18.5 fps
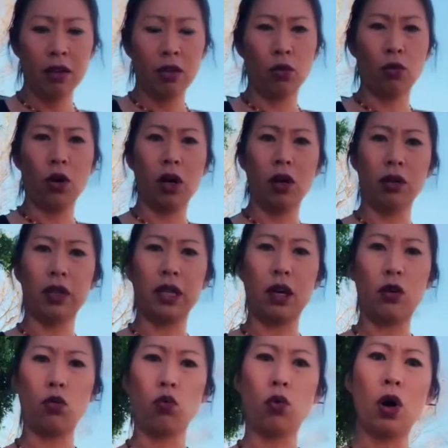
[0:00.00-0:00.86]
Well,
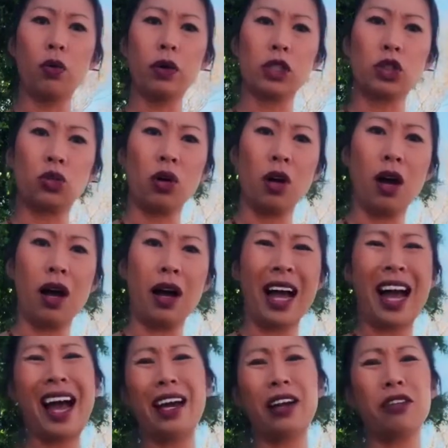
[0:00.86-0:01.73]
then what was
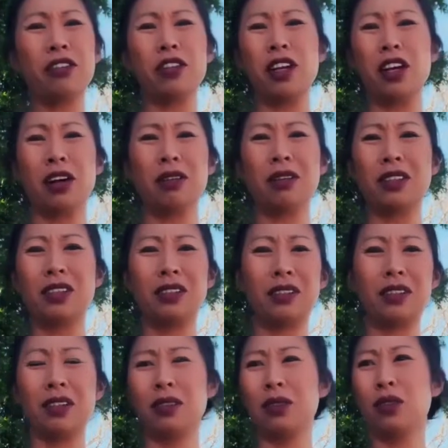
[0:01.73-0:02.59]
wrong? I don't know.
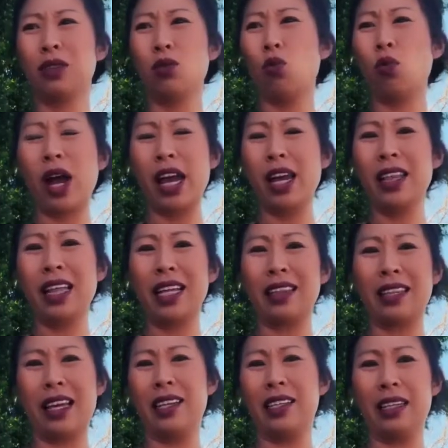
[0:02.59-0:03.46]
It was the way
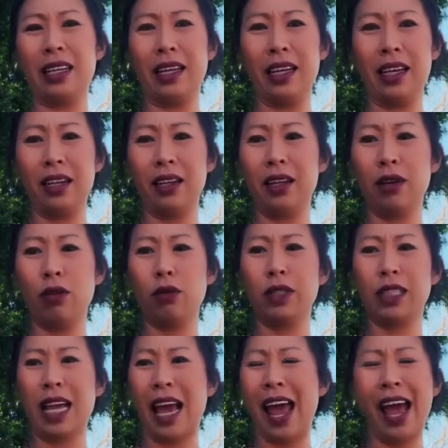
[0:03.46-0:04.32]
that they did it. It
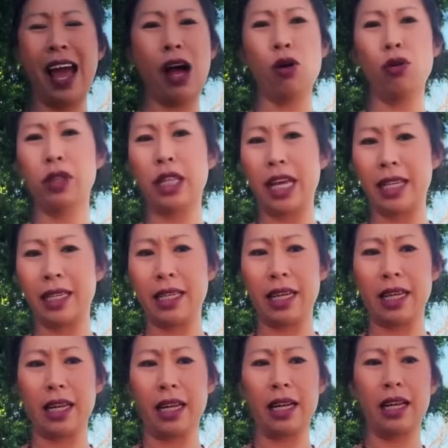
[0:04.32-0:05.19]
was how they
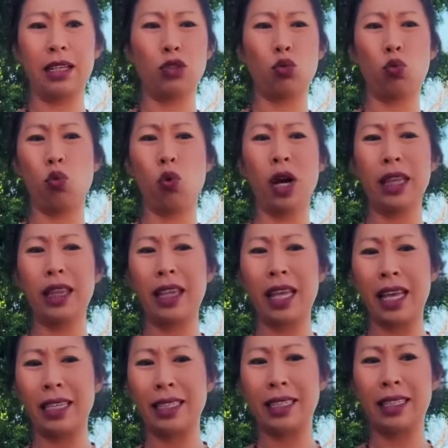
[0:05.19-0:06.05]
did it. It's what
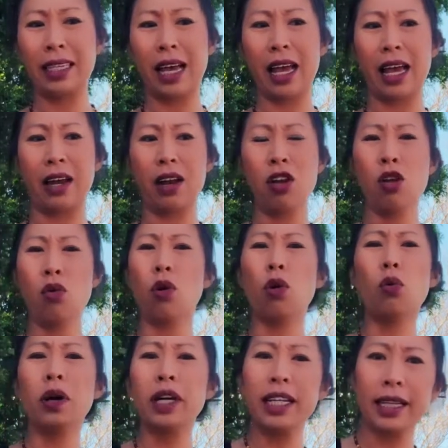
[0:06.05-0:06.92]
they said.
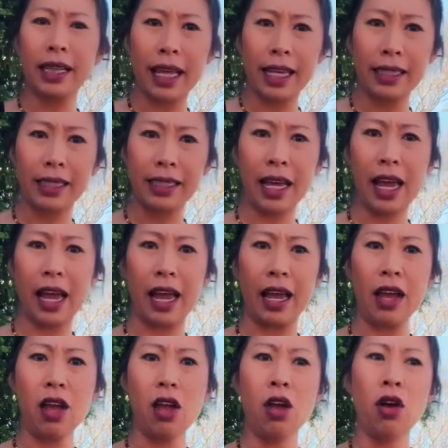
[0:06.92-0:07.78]
Well, what did they
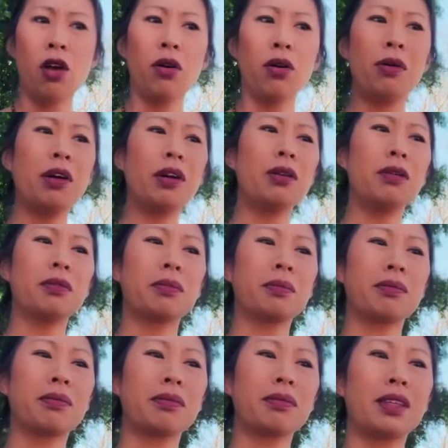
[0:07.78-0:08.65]
say? Well,
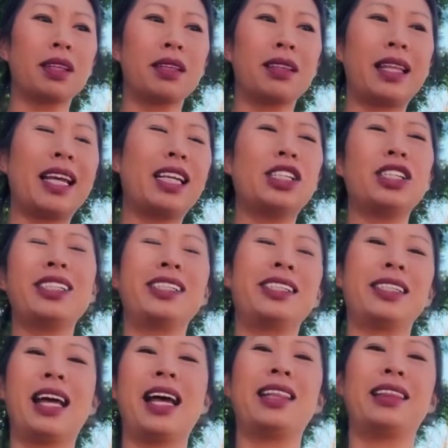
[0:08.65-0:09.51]
they
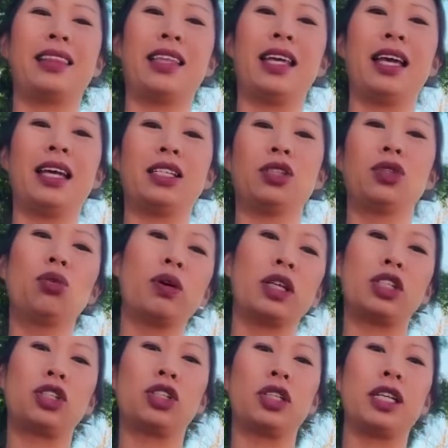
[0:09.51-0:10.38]
just said this,
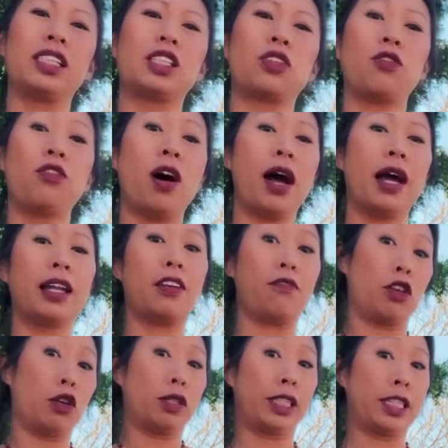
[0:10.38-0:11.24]
which is fine
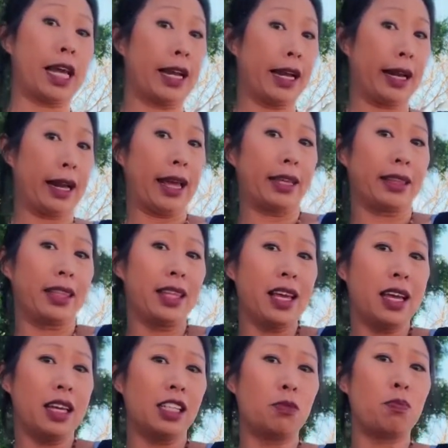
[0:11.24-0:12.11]
if you said it like
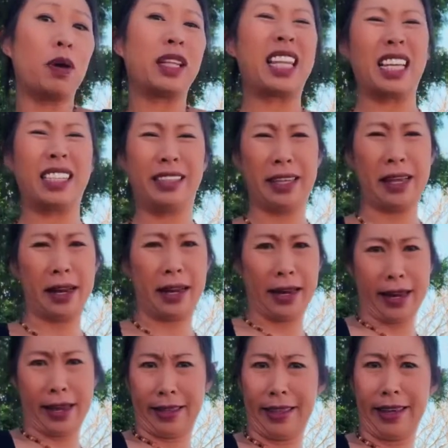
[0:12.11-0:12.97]
this, but they said
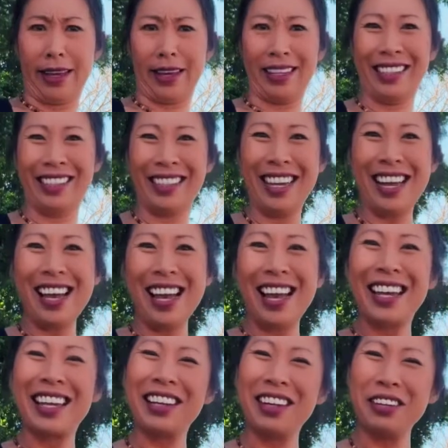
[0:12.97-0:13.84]
it like this.
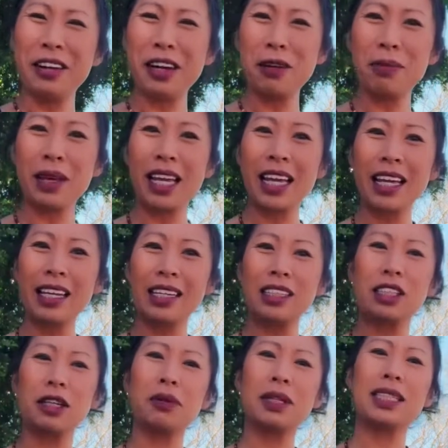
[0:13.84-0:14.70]
You know what I mean?
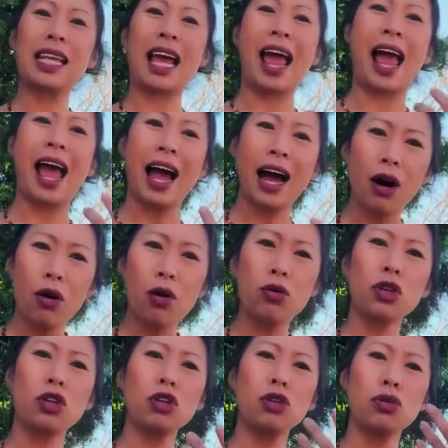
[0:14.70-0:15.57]
So it's
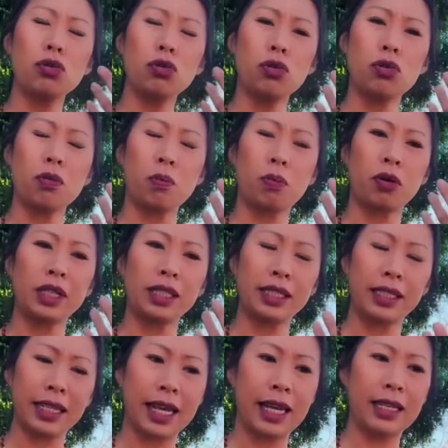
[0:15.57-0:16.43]
how you
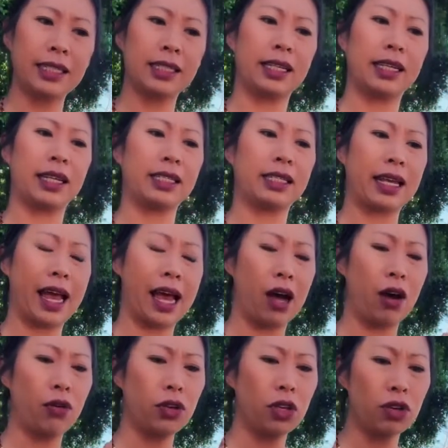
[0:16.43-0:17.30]
present it. It's
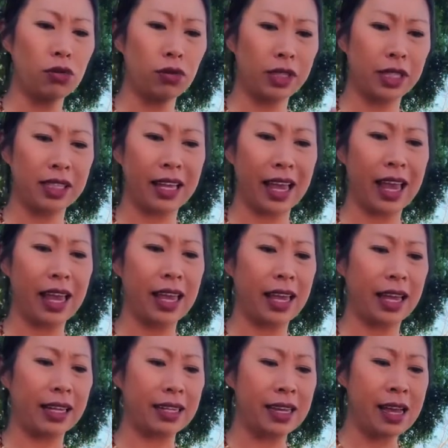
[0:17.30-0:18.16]
how you say
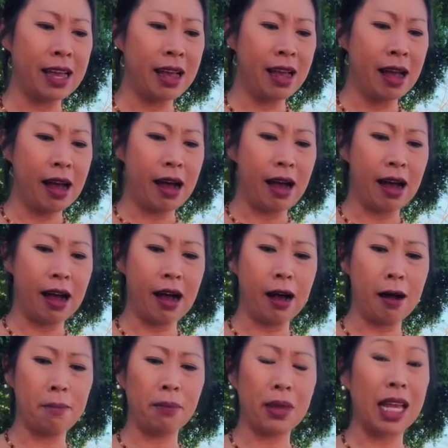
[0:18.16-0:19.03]
it.
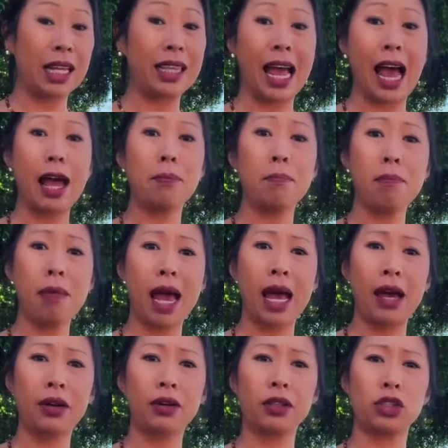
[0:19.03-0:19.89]
And that
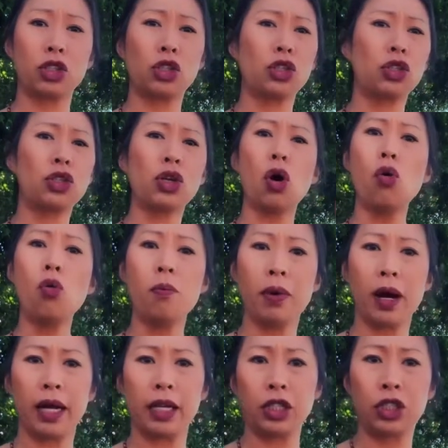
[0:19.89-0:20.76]
matters so
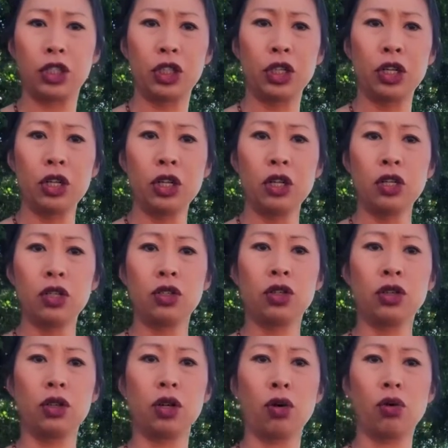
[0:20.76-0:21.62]
much
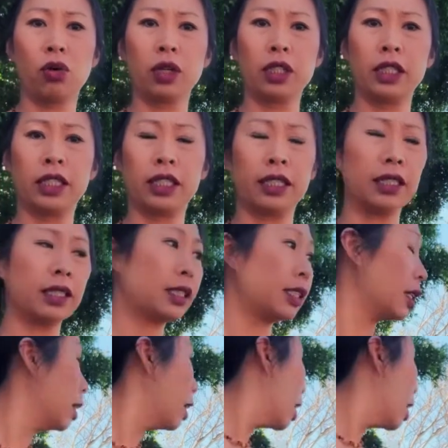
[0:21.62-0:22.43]
to the horses.